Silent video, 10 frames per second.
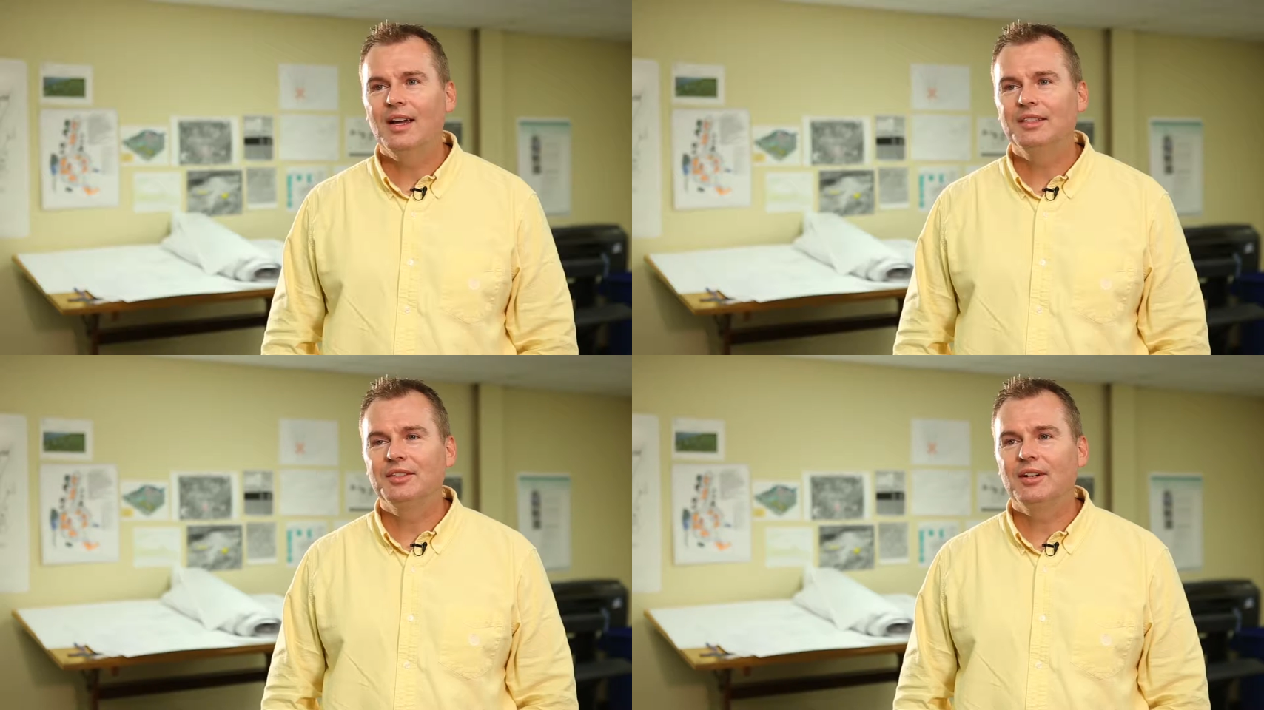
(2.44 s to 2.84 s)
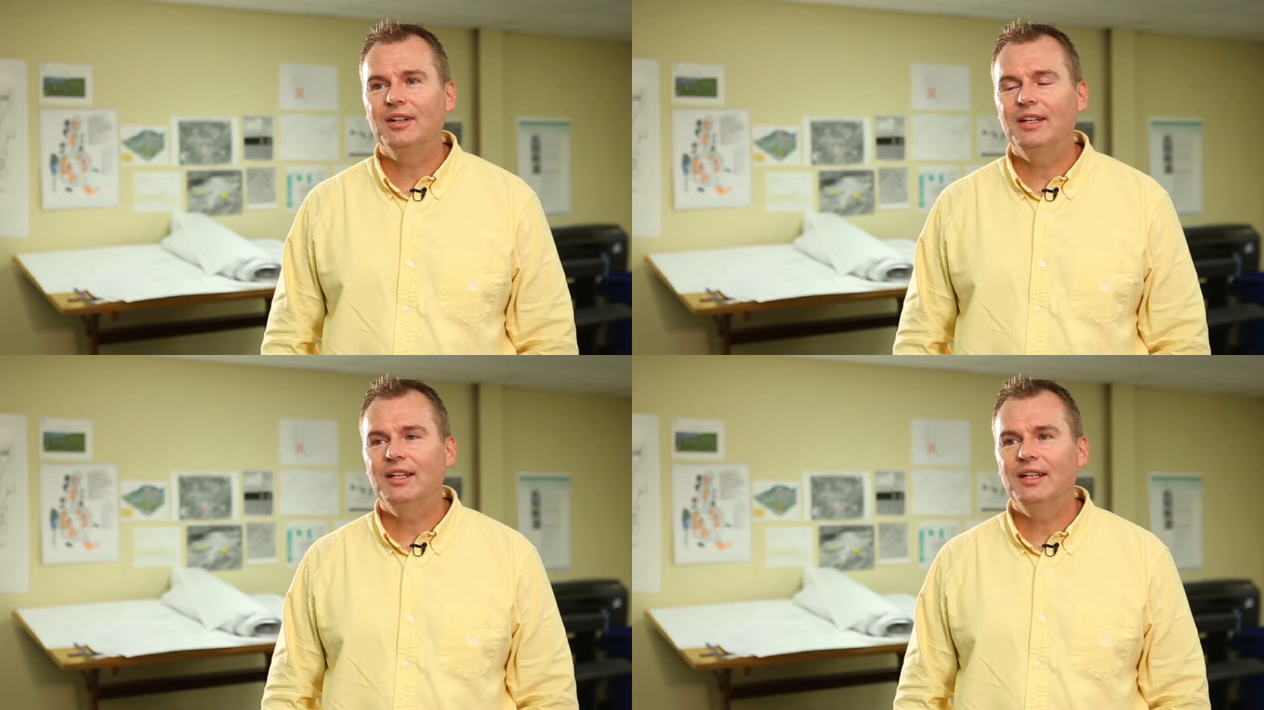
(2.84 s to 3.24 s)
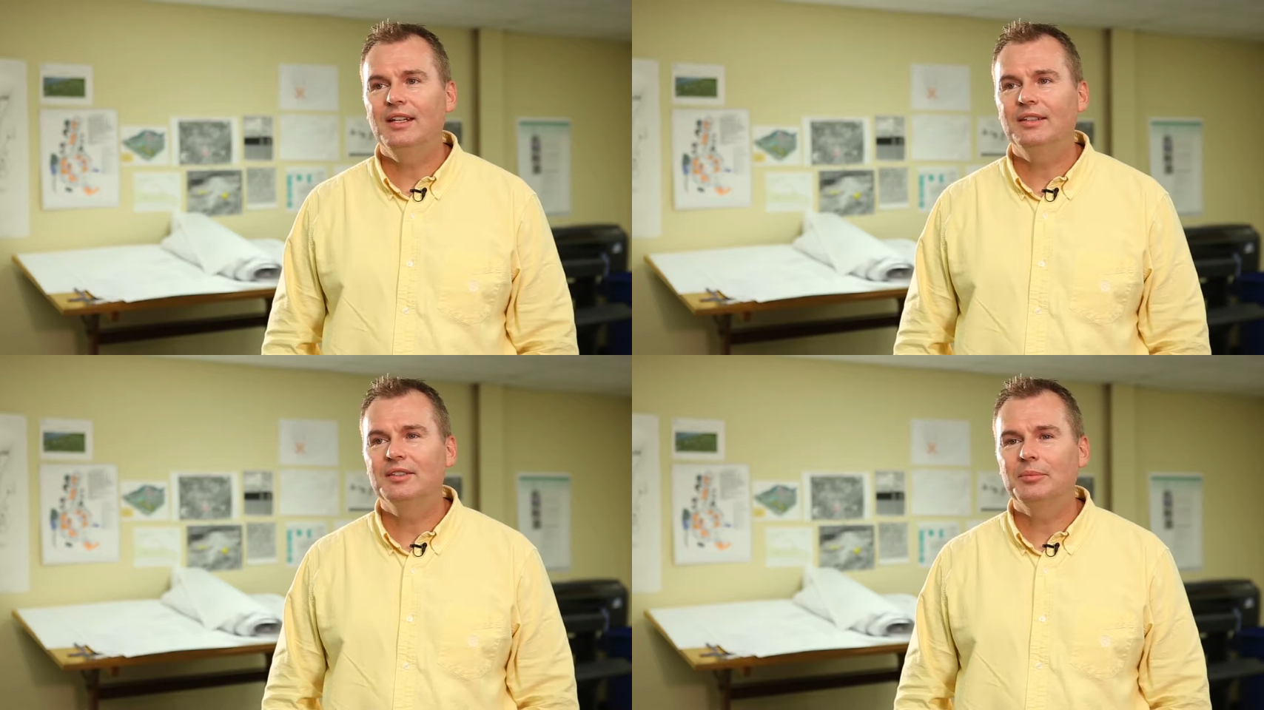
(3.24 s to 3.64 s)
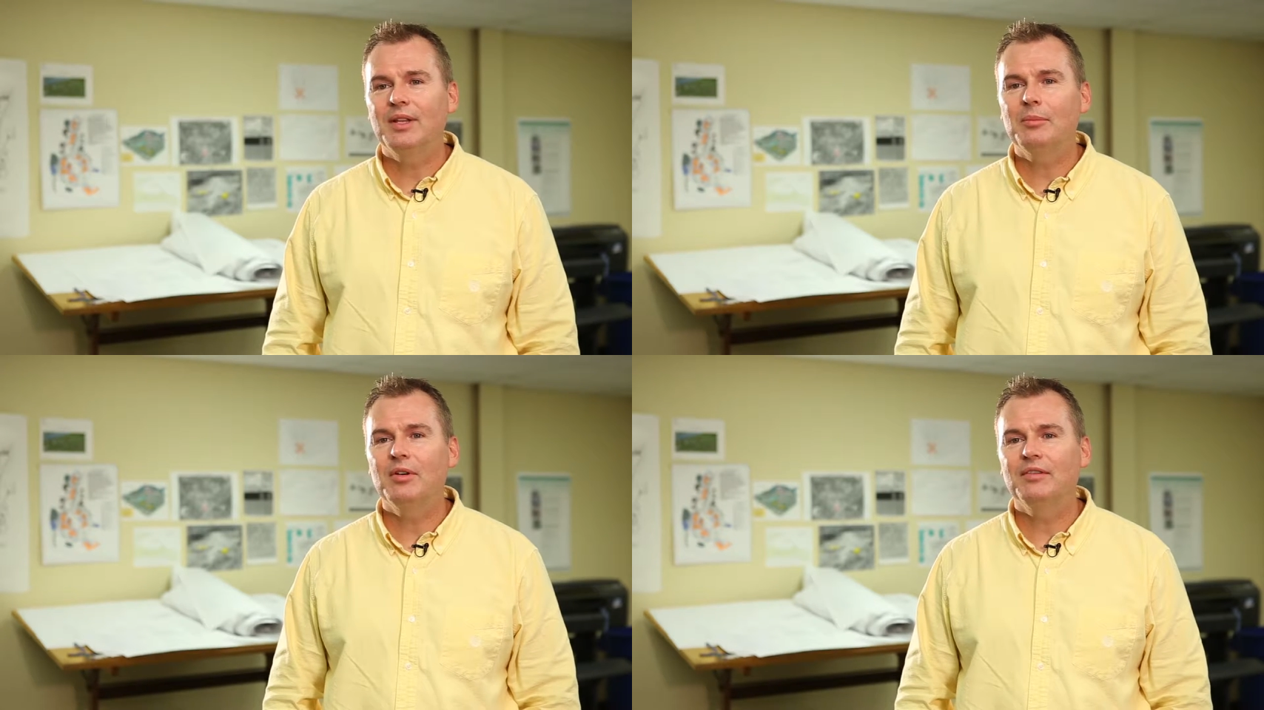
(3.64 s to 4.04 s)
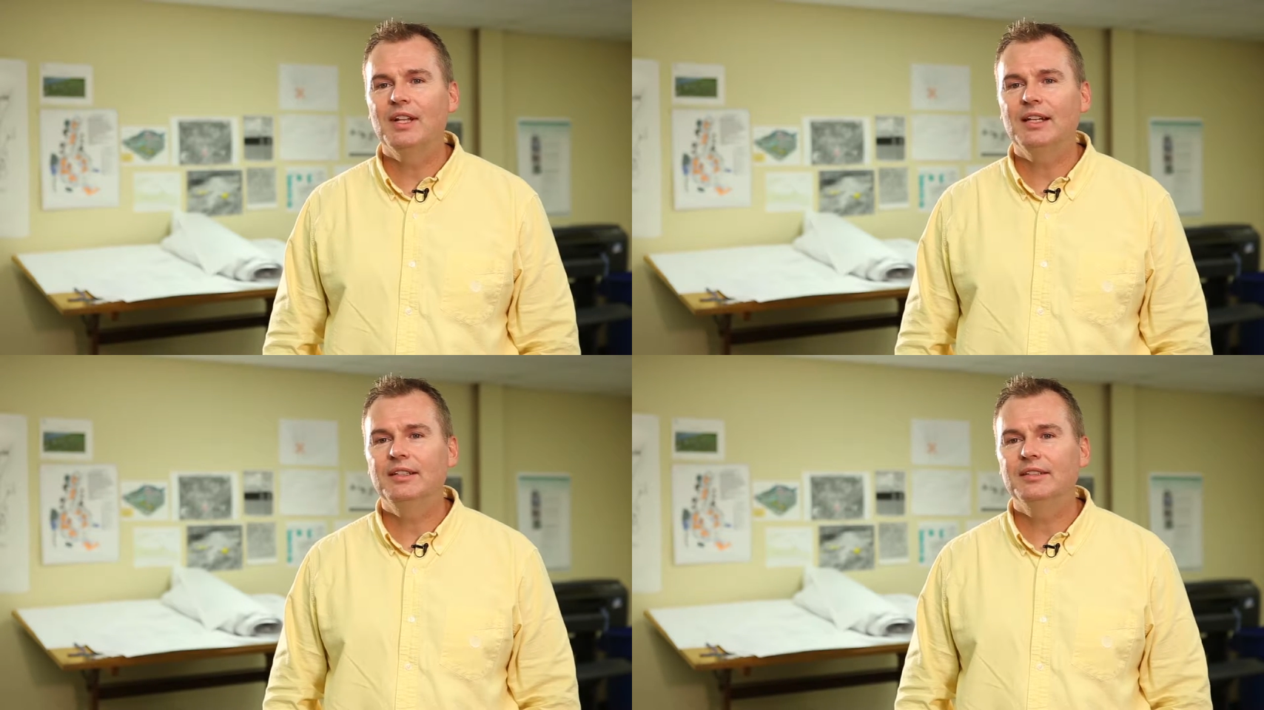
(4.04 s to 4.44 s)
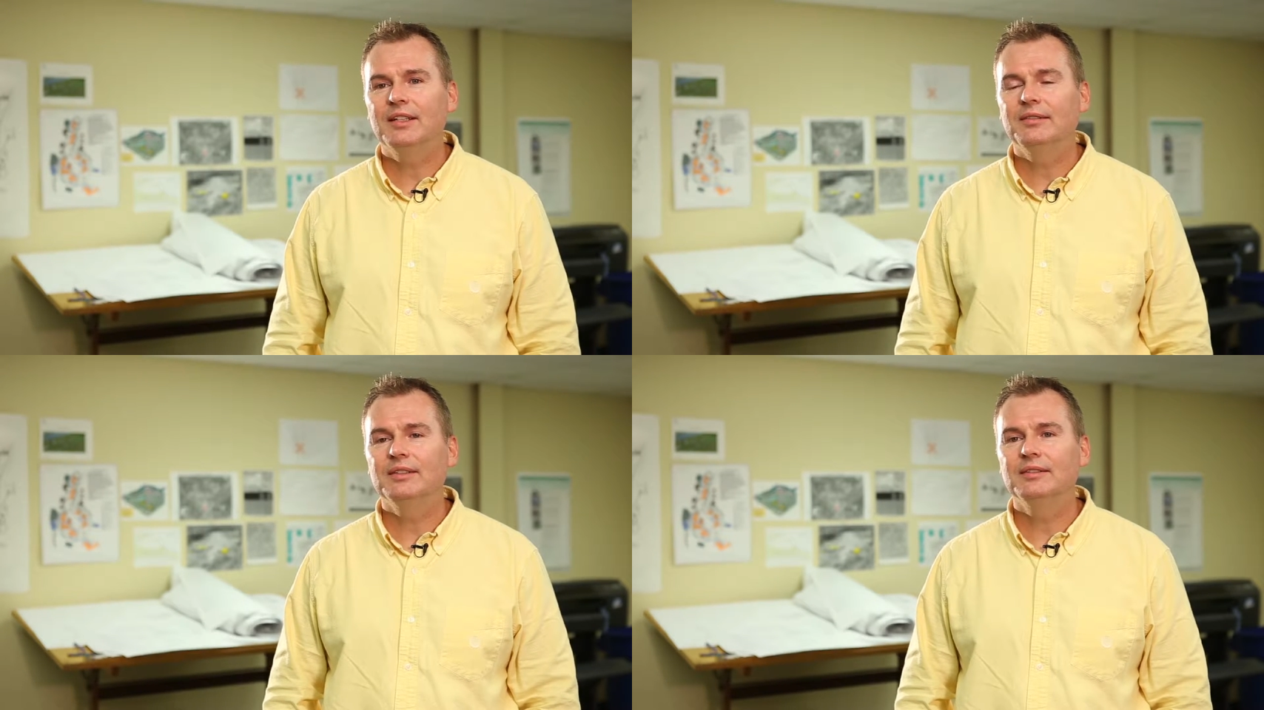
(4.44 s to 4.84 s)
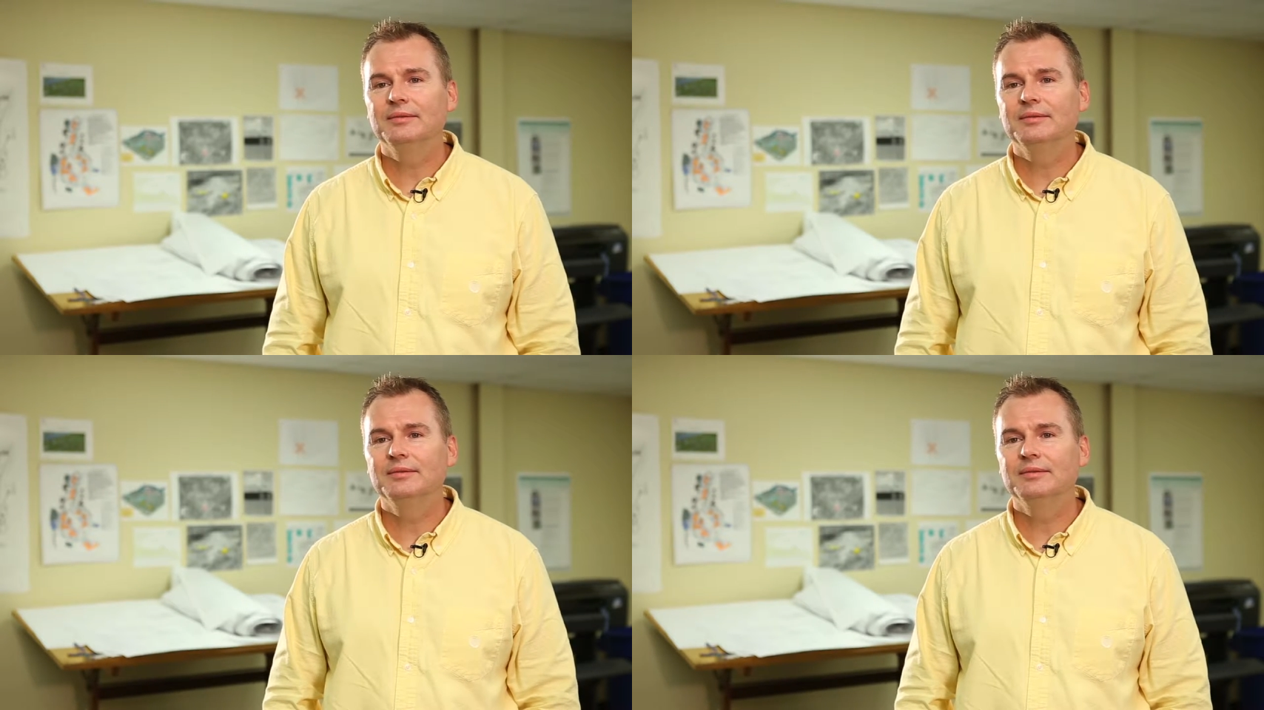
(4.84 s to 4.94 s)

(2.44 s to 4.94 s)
I started in September of 97.